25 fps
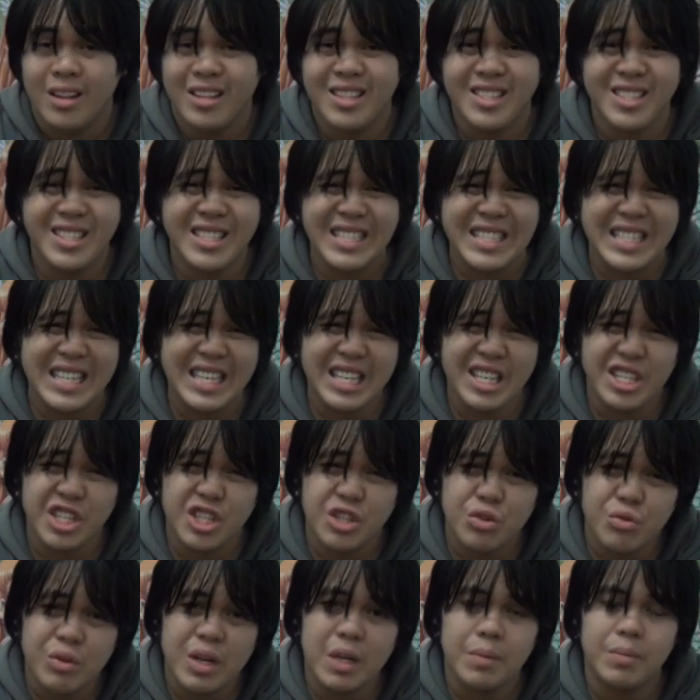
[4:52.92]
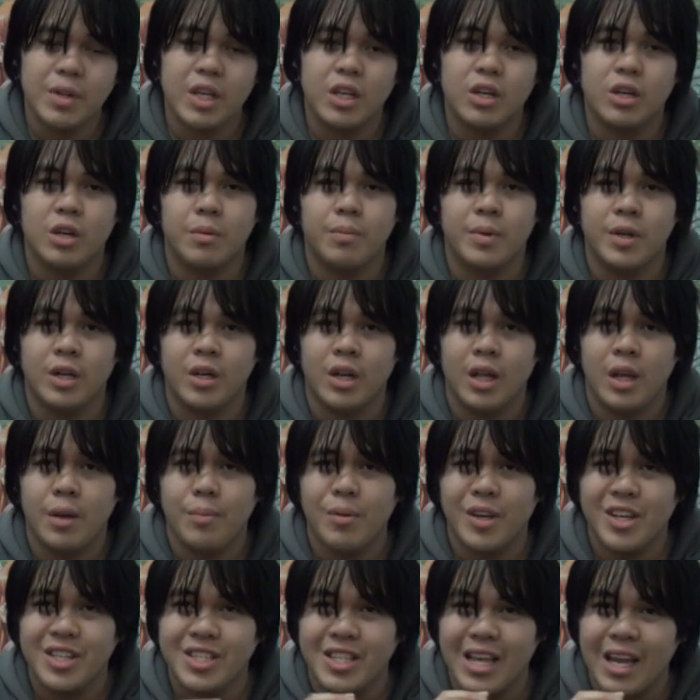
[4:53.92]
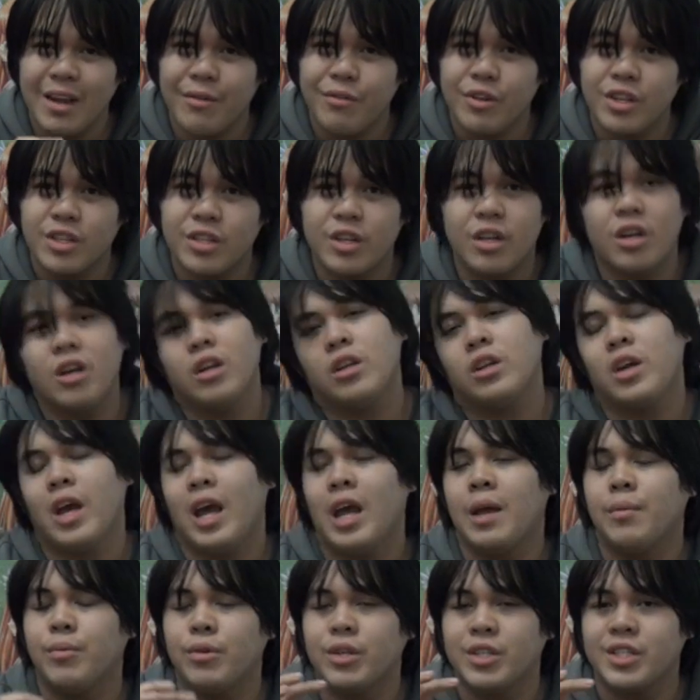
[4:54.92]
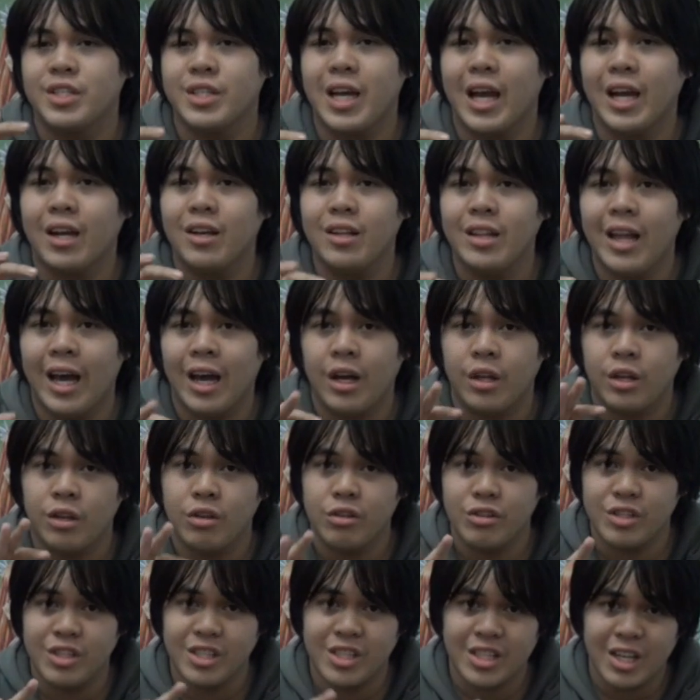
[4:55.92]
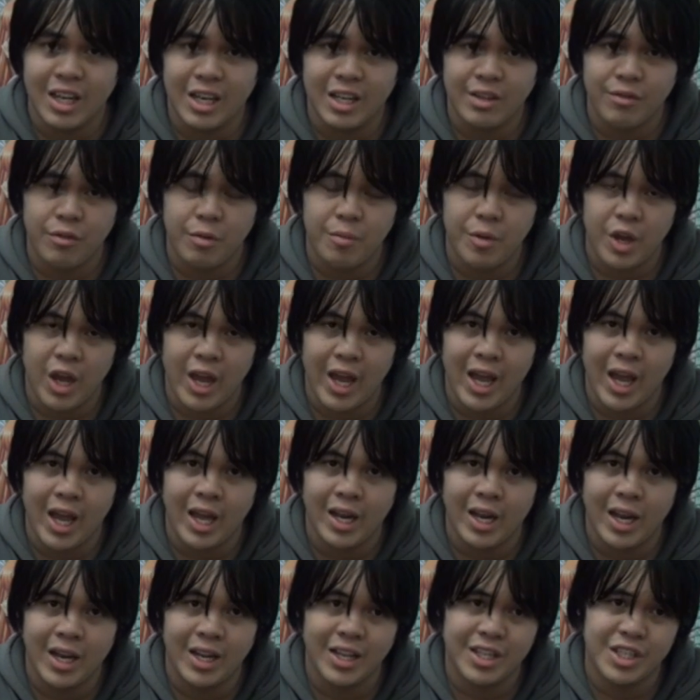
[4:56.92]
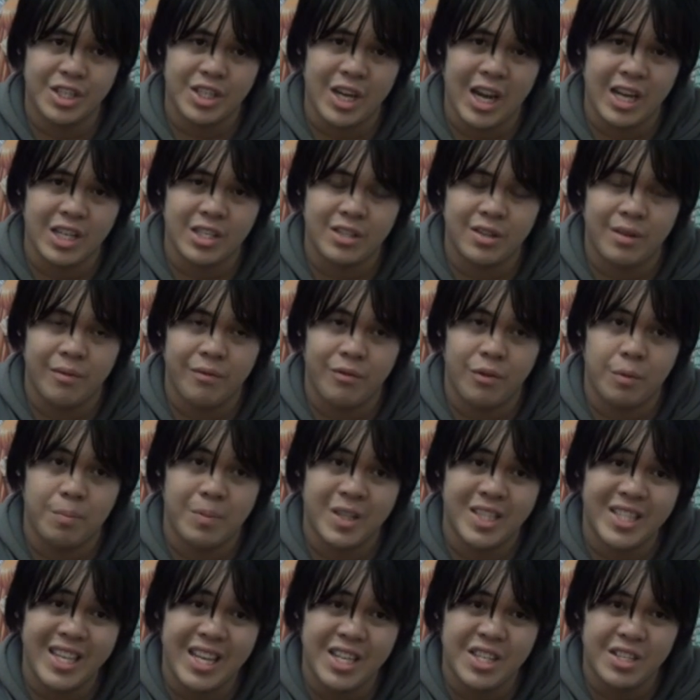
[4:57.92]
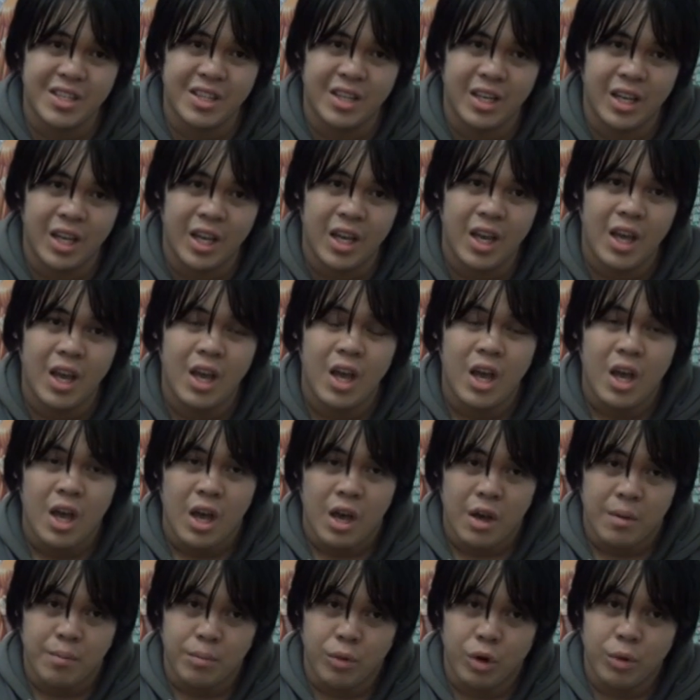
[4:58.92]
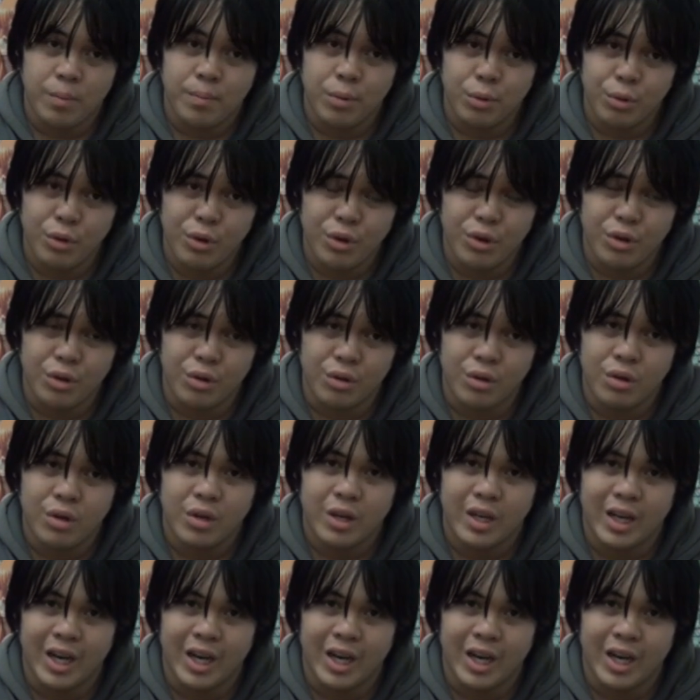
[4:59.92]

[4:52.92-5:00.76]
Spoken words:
This is an extremely good ability because every turn you're able to cycle out useless cards from your hand and exchange them for potentially more brutal